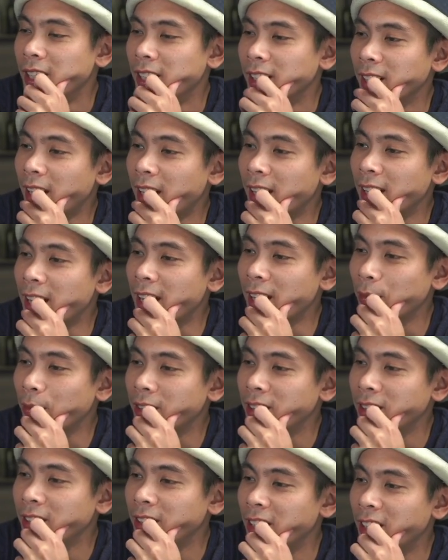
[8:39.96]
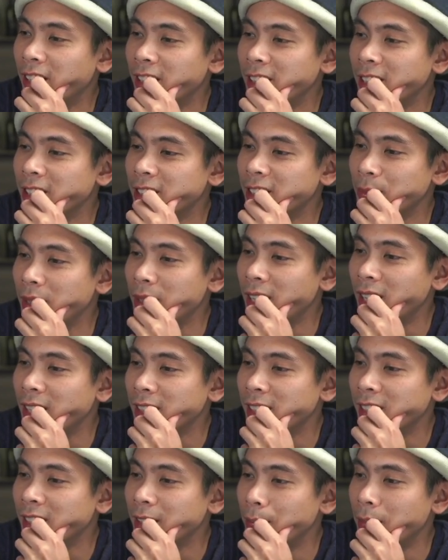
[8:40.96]
Lilac with Nia
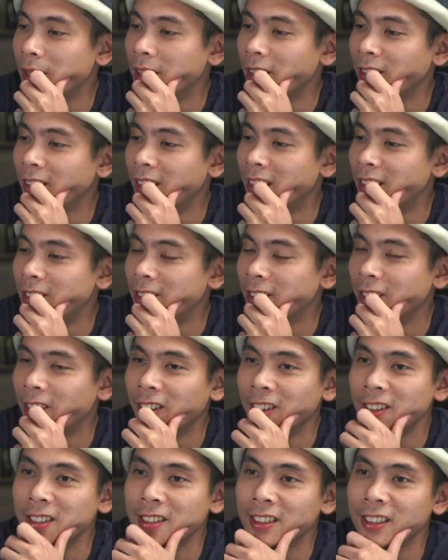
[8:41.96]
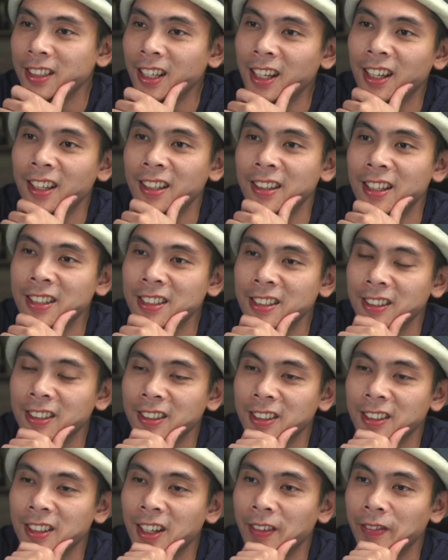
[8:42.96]
Dustmat and the Metal Enter Artisan. Yeah, that's a
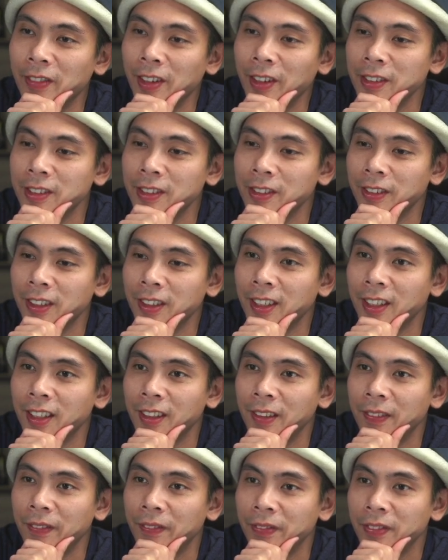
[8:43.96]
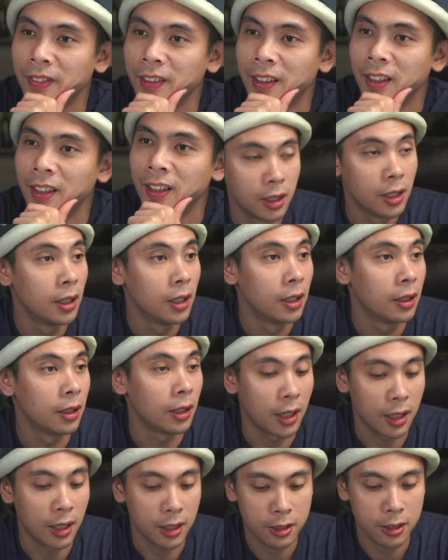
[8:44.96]
good combo as well.
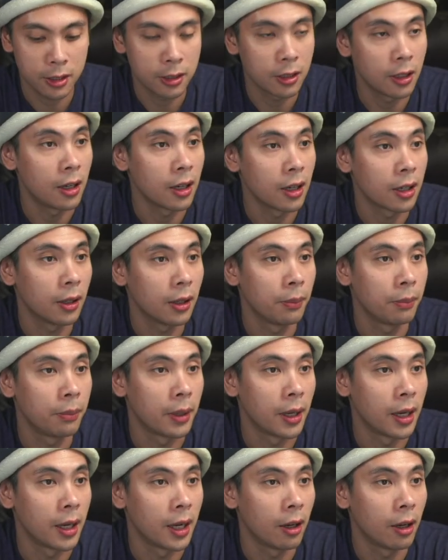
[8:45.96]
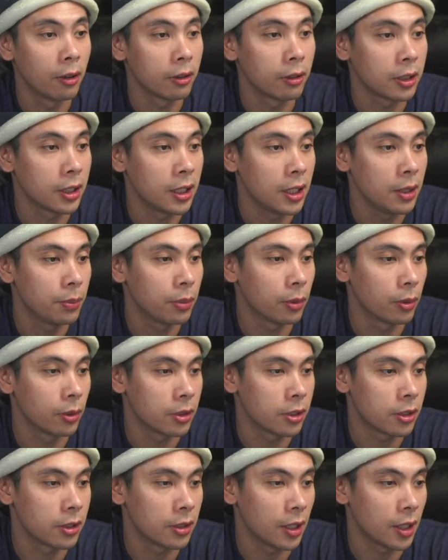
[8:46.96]
Let's talk about
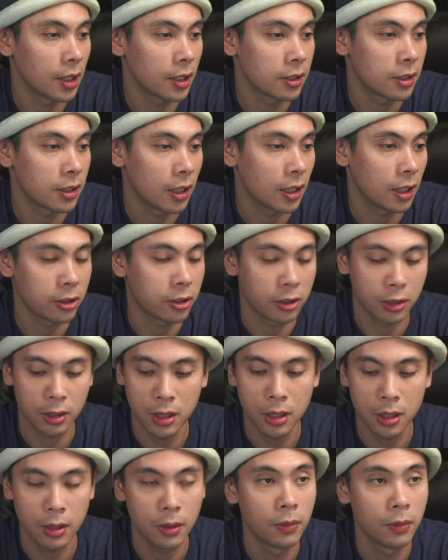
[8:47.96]
keyboards next, actually.